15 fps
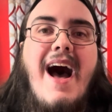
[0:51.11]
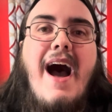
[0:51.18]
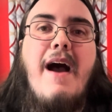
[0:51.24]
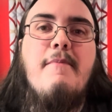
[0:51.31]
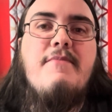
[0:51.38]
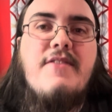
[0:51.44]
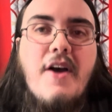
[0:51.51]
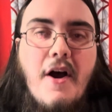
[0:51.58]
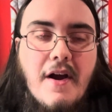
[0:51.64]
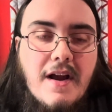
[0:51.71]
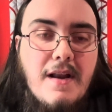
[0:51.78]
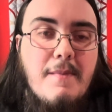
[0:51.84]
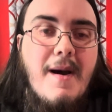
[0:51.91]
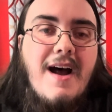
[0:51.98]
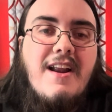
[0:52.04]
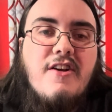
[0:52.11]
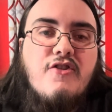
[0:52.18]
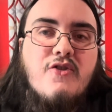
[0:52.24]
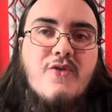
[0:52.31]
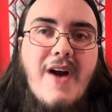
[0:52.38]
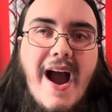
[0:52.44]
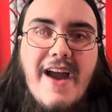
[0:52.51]
I'm talking about a
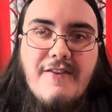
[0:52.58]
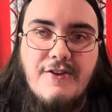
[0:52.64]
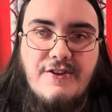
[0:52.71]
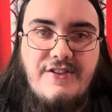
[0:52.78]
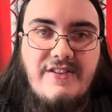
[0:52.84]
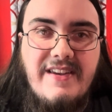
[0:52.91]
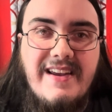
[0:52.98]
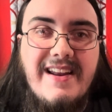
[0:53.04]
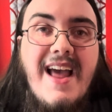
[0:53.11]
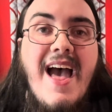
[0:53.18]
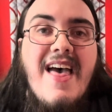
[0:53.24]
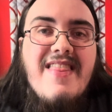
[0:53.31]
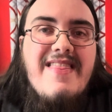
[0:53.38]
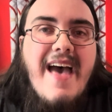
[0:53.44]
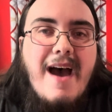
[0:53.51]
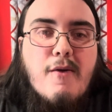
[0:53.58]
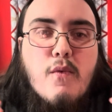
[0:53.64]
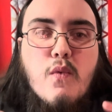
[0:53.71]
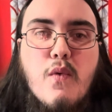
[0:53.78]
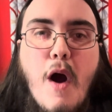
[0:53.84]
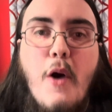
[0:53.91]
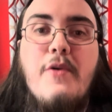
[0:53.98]
driver's seat that
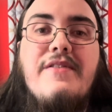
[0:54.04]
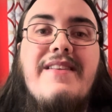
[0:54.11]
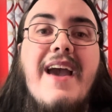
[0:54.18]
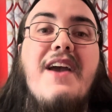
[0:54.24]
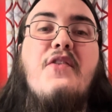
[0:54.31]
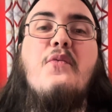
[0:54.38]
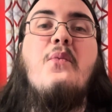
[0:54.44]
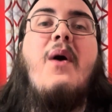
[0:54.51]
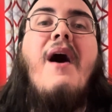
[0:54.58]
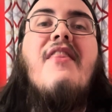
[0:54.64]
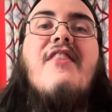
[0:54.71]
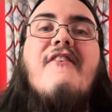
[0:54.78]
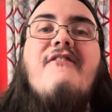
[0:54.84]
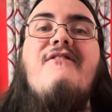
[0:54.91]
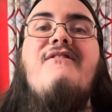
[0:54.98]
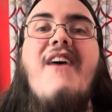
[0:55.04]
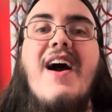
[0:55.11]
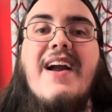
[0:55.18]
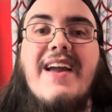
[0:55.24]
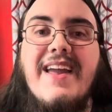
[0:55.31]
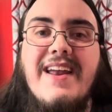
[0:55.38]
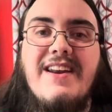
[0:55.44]
rotates while the
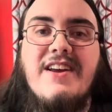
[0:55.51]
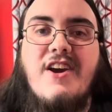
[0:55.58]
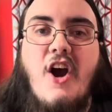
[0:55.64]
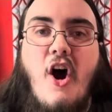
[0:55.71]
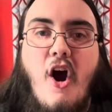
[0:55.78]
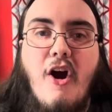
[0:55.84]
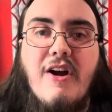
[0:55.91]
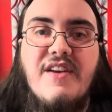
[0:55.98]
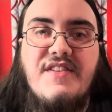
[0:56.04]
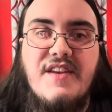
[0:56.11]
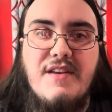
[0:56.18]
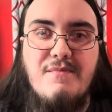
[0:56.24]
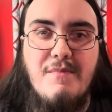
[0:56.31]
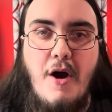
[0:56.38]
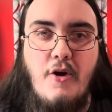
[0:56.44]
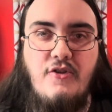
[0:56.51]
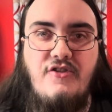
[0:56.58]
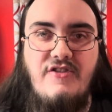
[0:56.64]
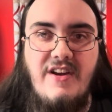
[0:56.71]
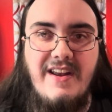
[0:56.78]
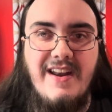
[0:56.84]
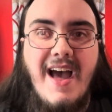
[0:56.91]
fucking car is in
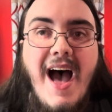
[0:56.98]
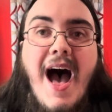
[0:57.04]
motion.